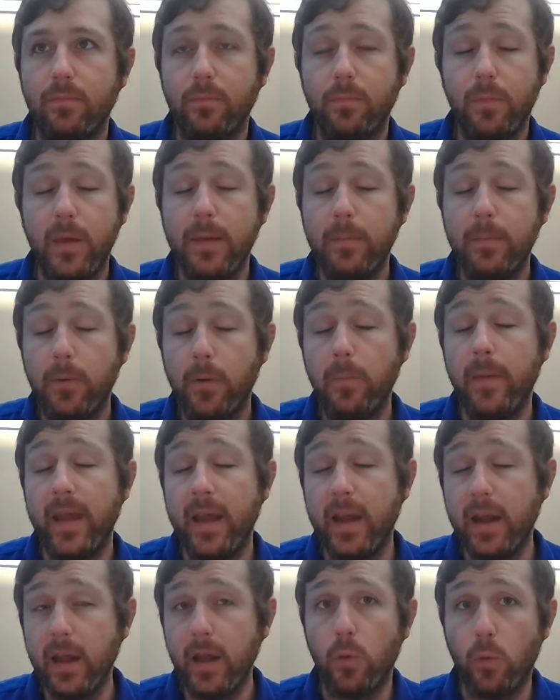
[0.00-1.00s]
people
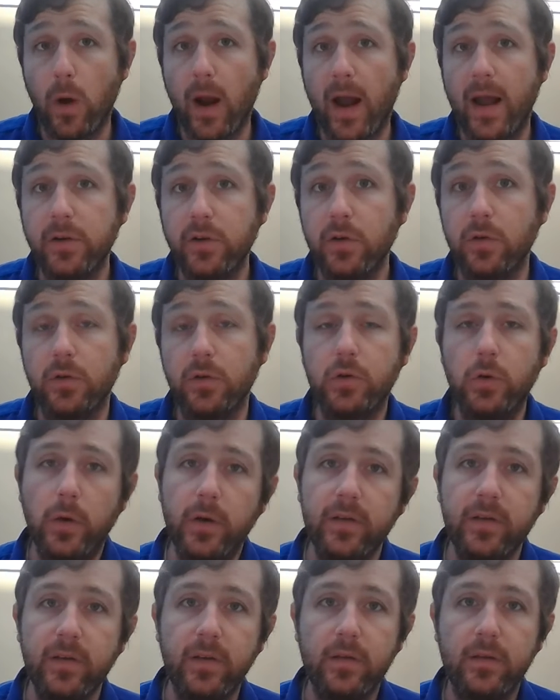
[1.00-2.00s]
make irrational
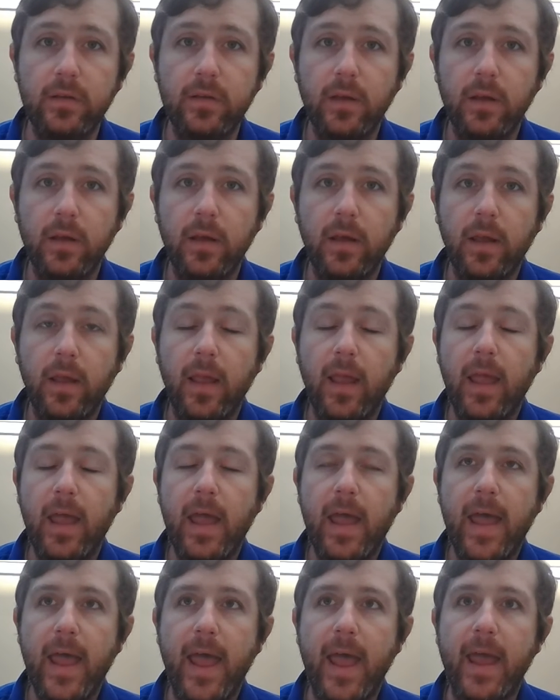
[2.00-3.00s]
choices.
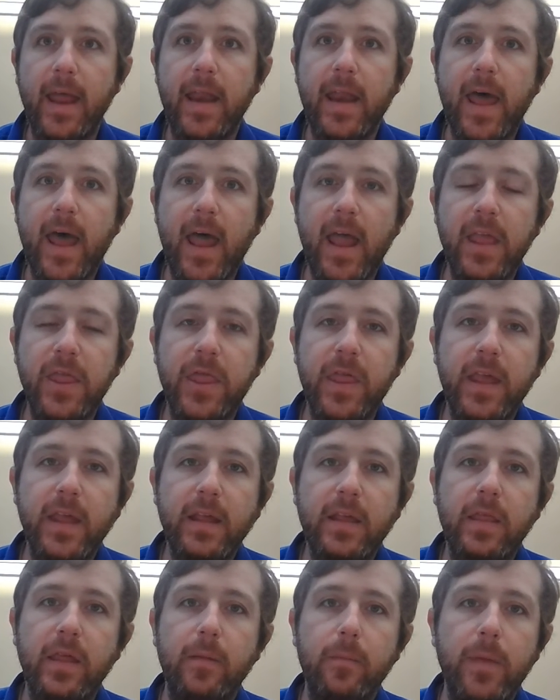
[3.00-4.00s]
And I
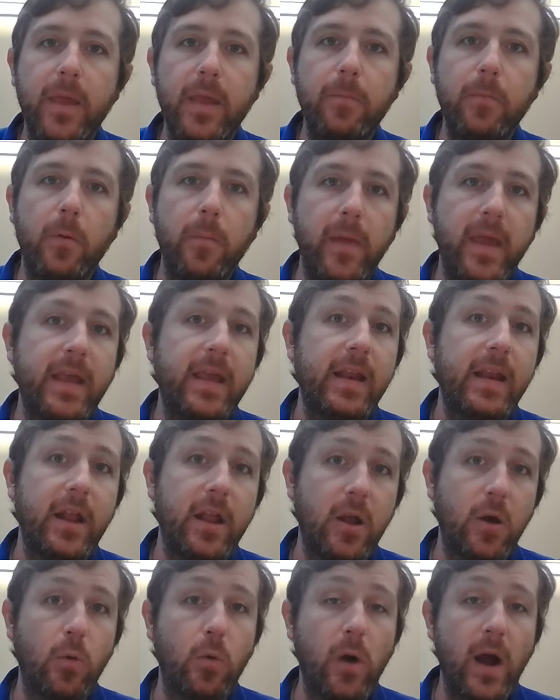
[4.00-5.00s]
think that people making
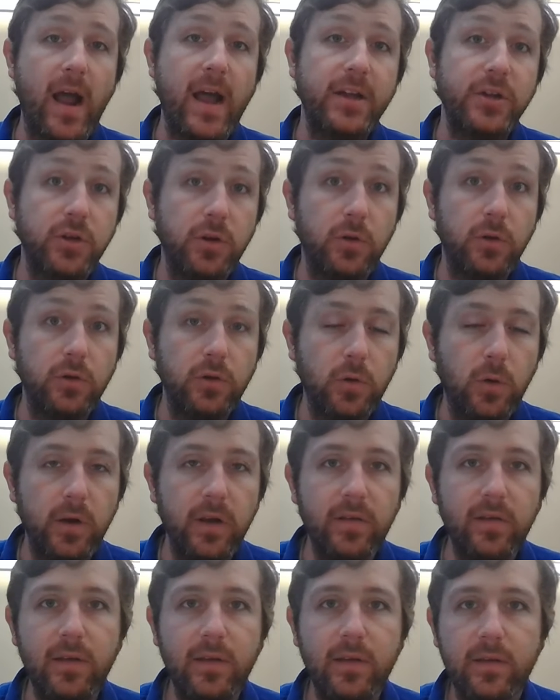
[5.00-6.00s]
irrational
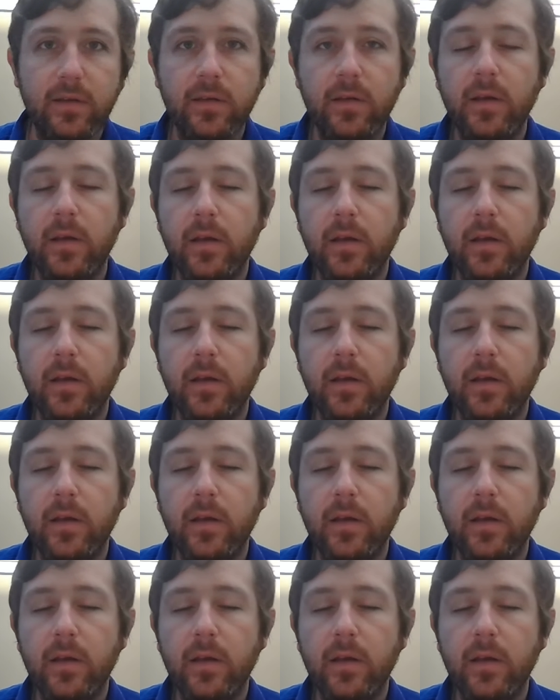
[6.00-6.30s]
choices,